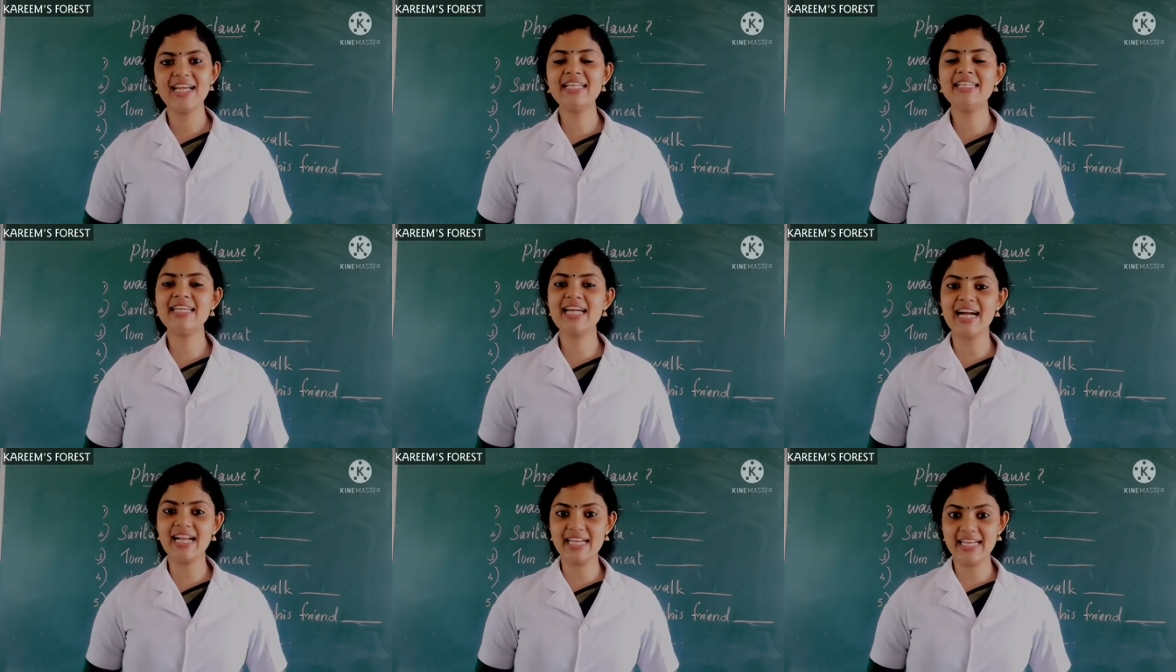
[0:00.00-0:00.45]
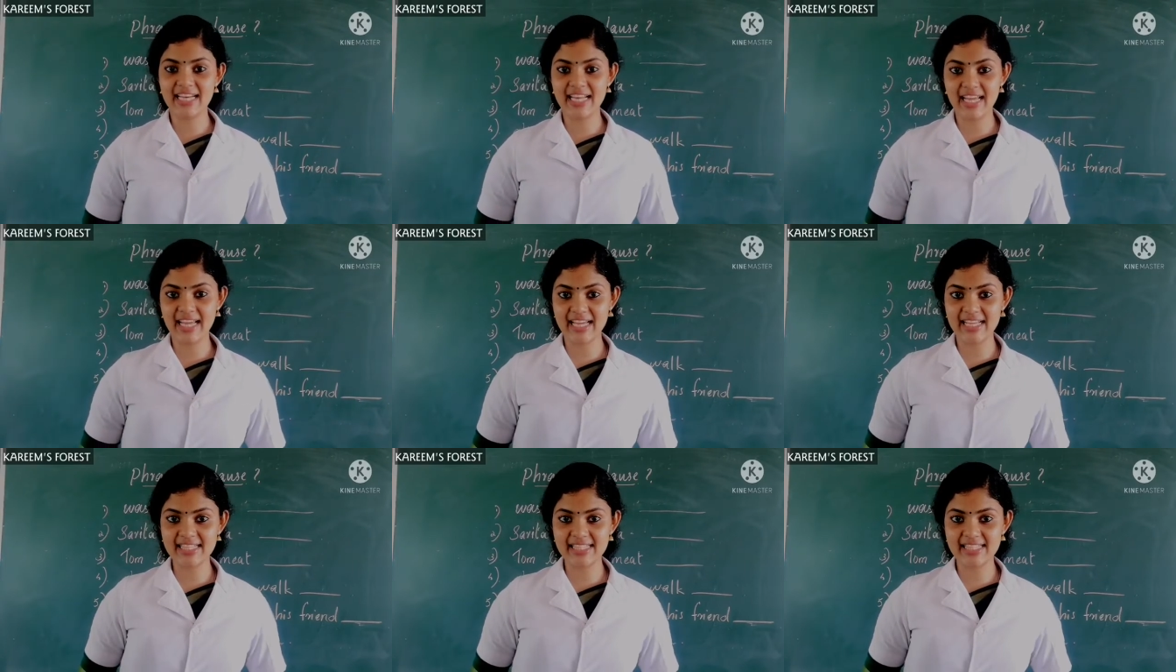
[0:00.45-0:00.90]
It
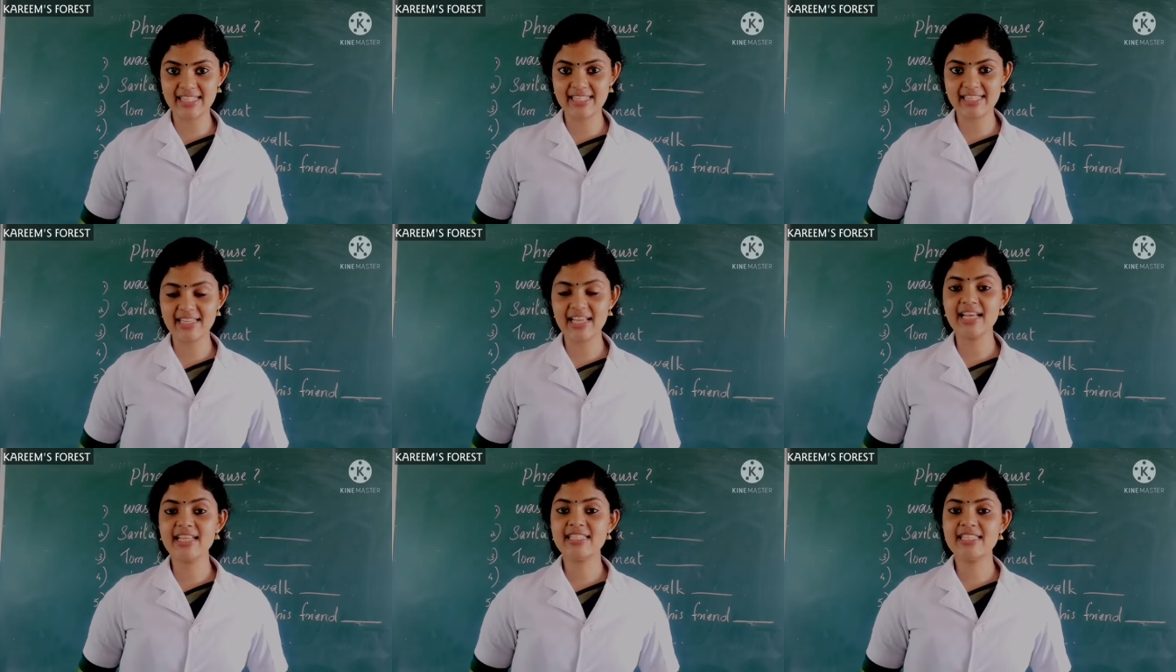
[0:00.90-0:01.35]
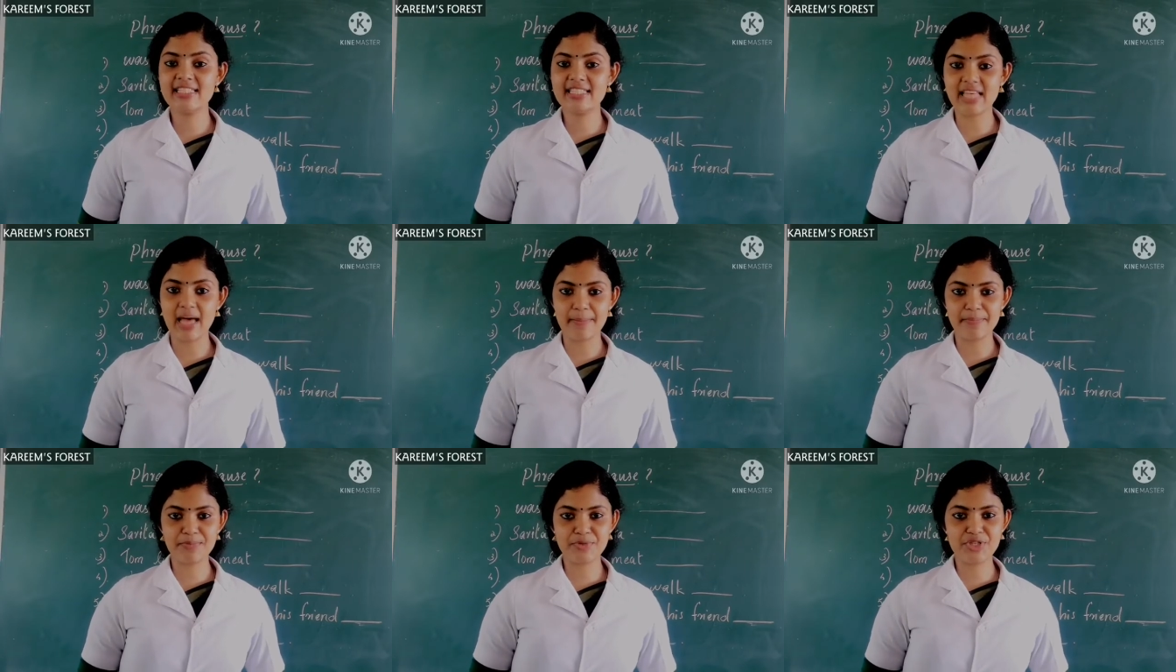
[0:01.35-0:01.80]
contains
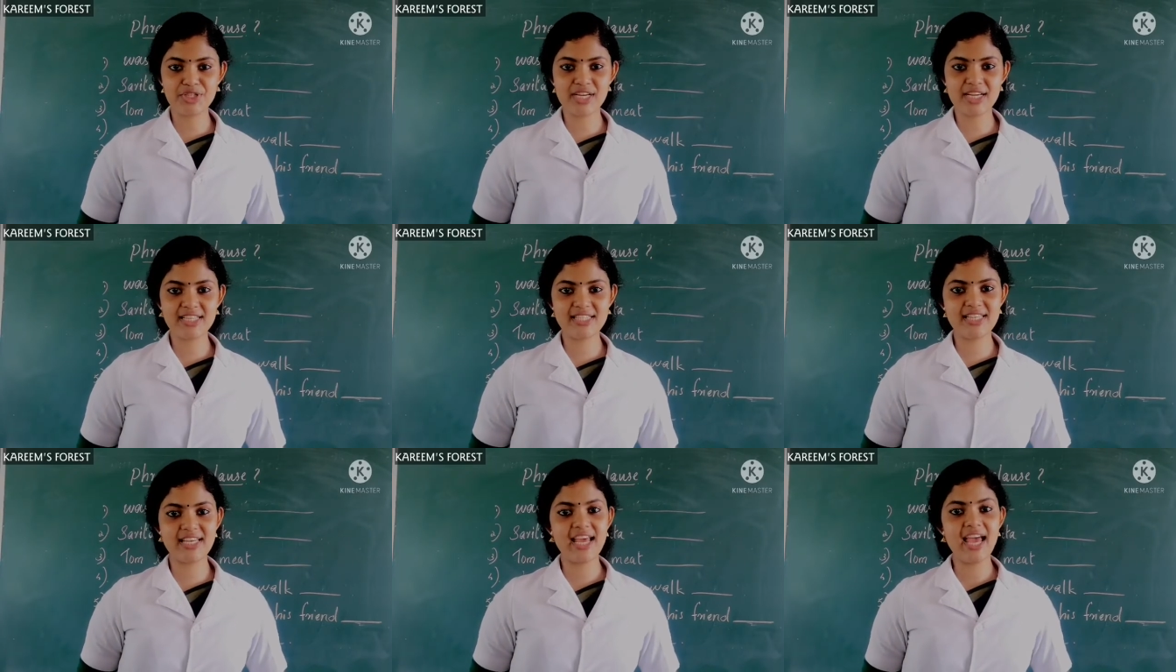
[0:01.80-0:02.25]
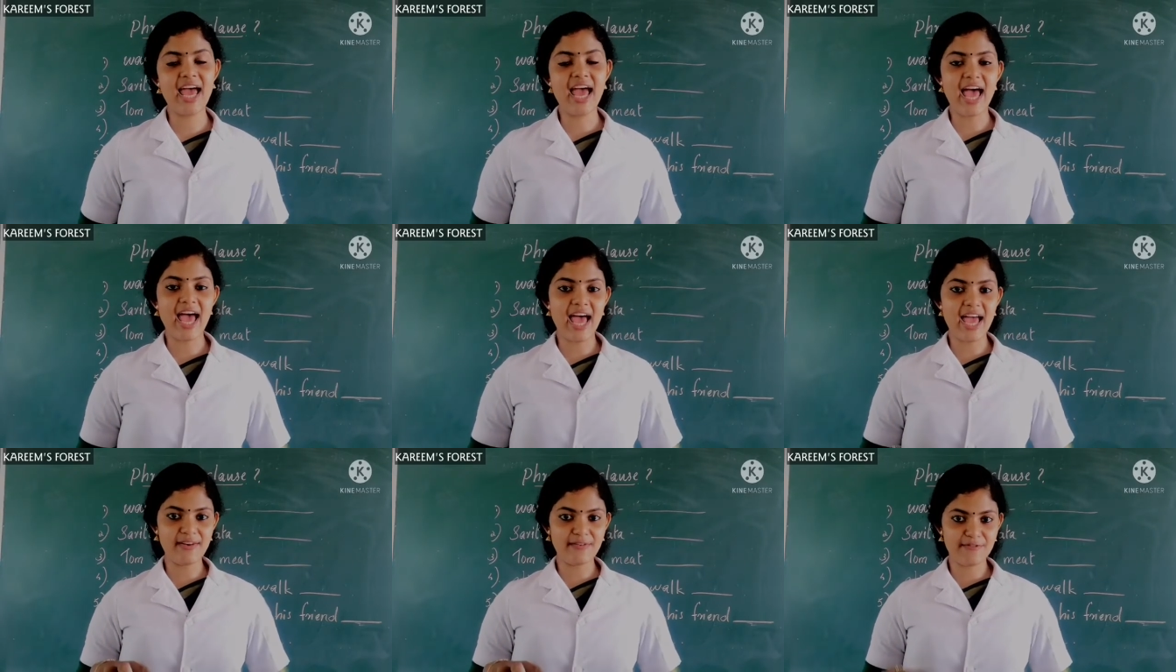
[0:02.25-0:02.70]
subject
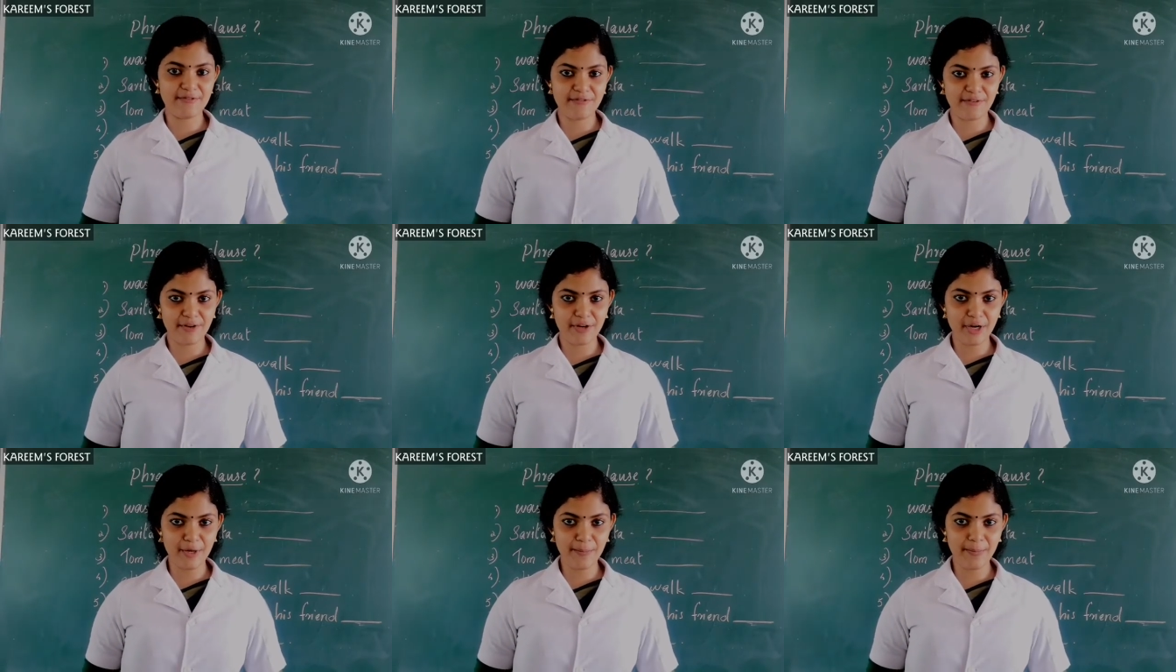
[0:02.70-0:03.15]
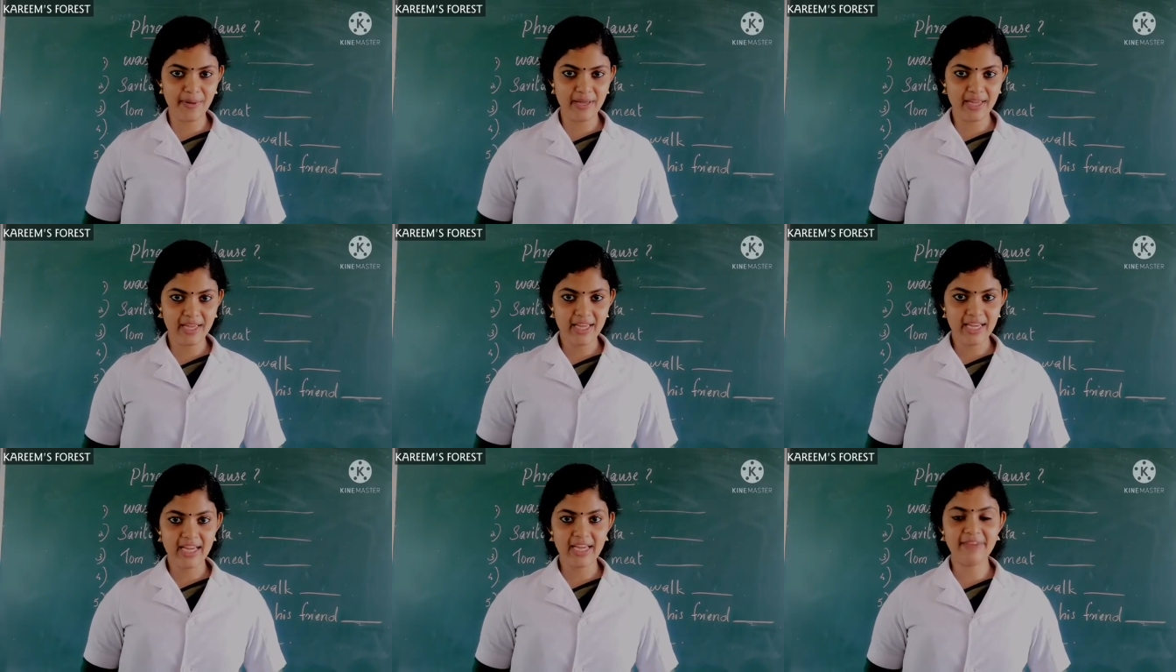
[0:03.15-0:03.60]
and
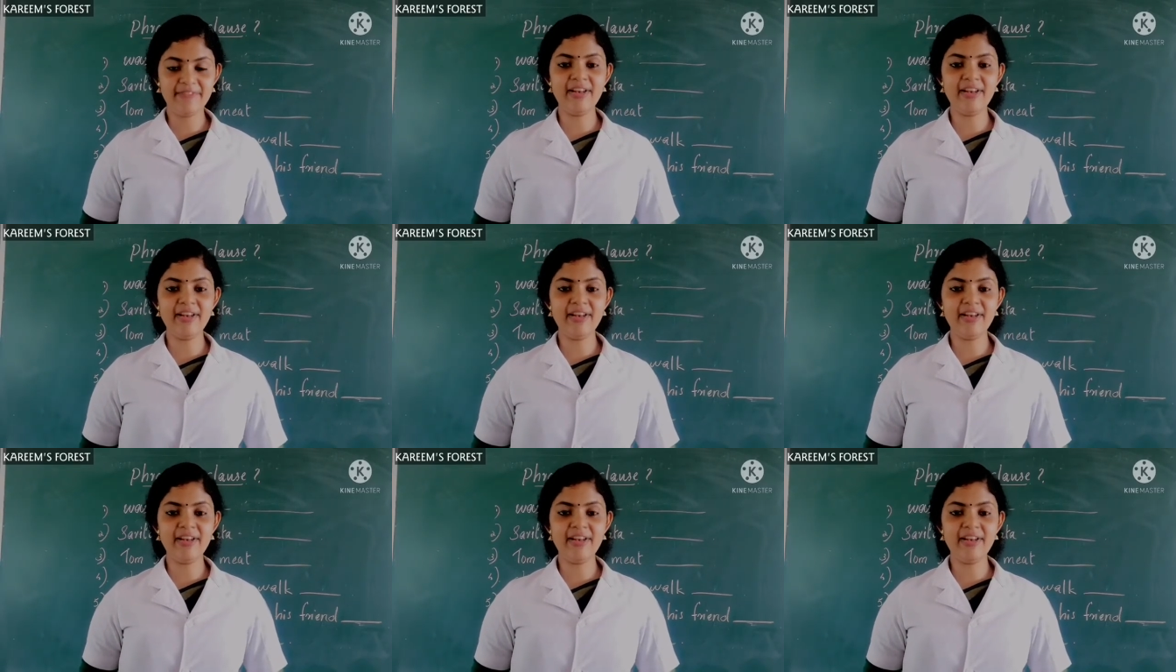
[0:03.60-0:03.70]
verb.